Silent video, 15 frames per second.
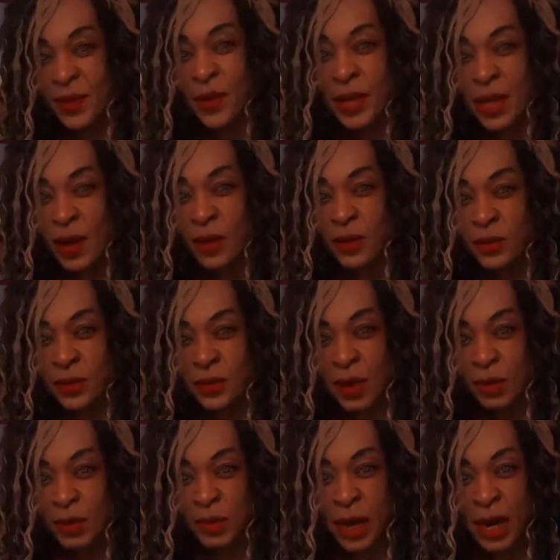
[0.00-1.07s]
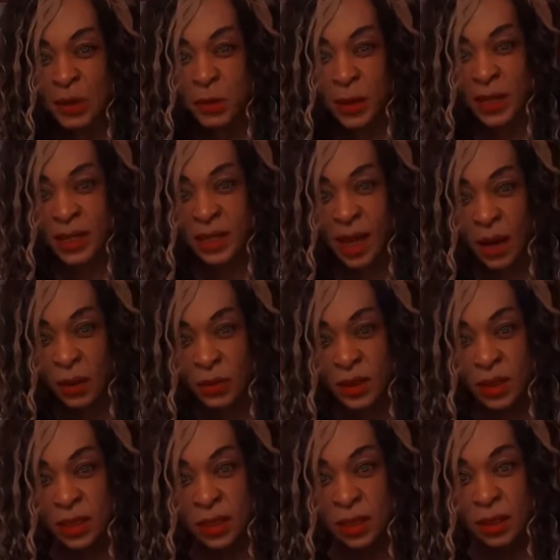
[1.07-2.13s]
okay i'll i'll try and work it
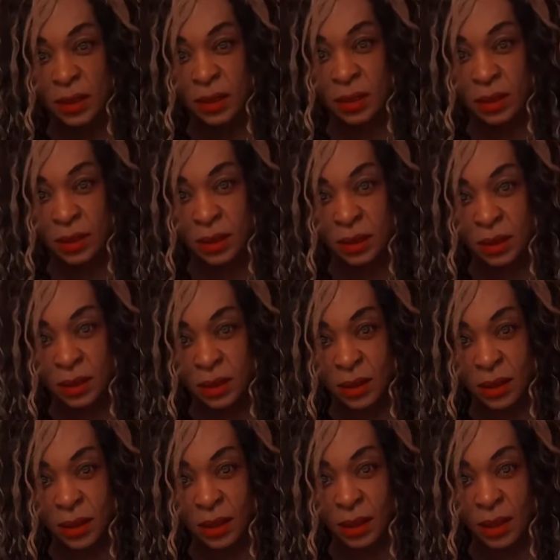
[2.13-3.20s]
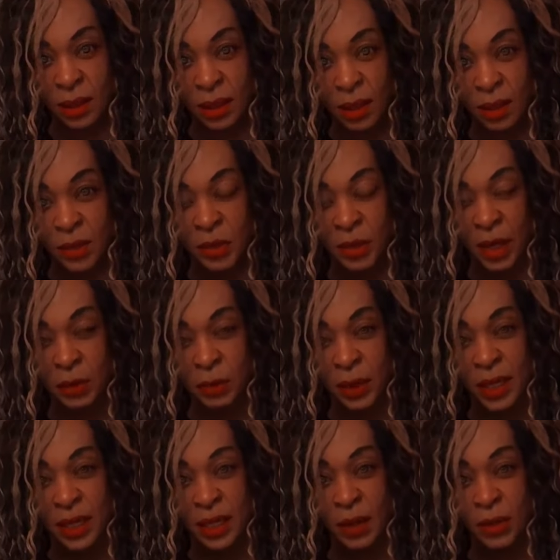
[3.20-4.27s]
out i'll try and
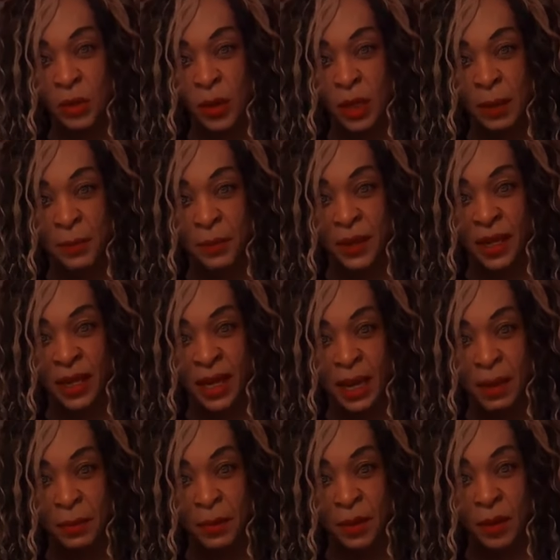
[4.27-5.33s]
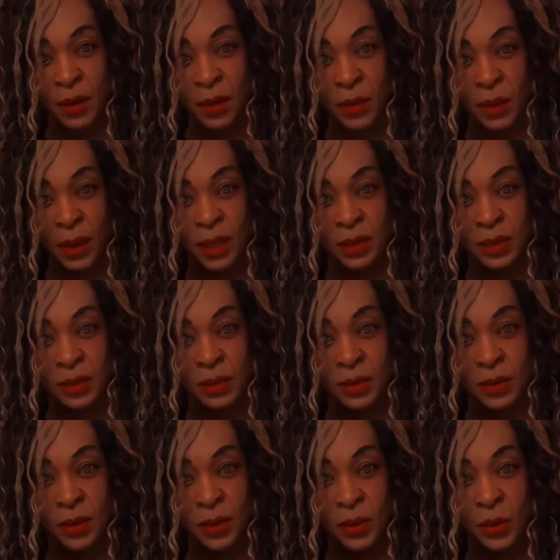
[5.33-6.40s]
work it out okay bnm why
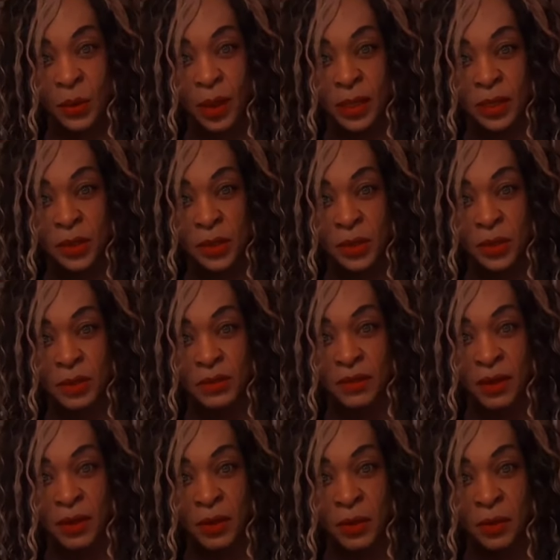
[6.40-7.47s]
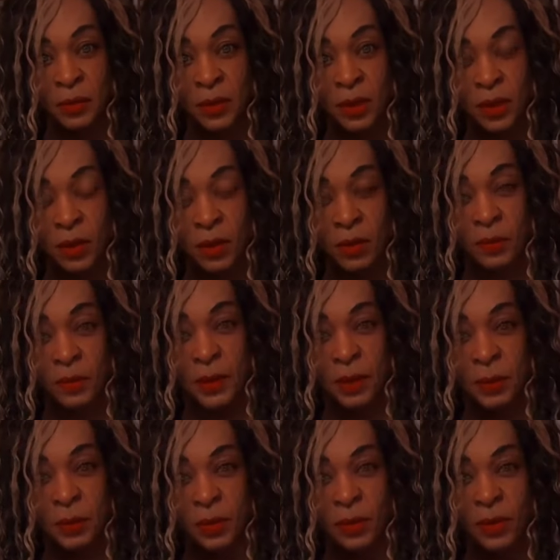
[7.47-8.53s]
why do you use vacuum on
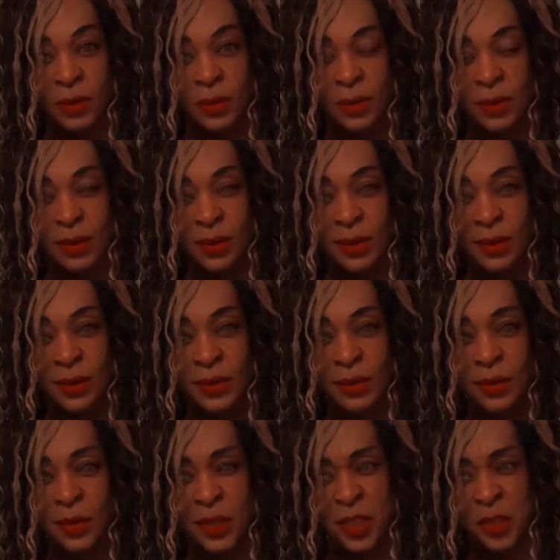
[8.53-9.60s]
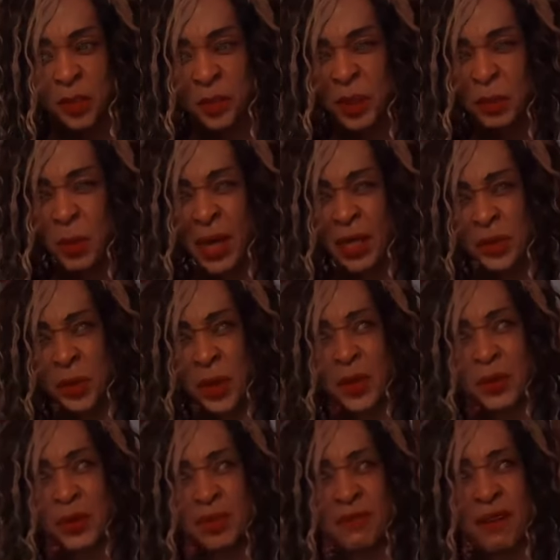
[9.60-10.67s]
people what do you mean why do i
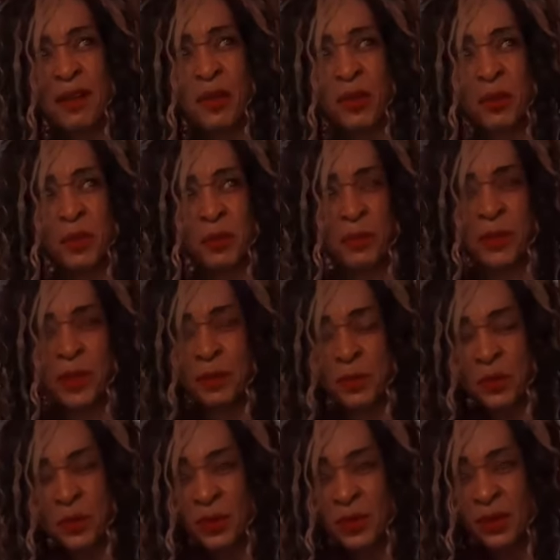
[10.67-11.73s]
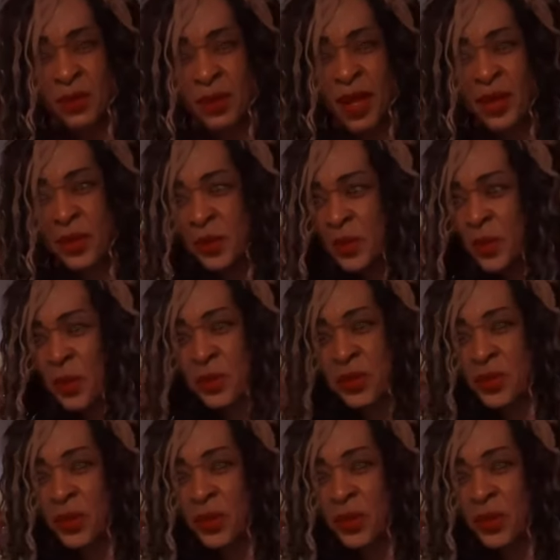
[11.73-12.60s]
use vacuum on people i use all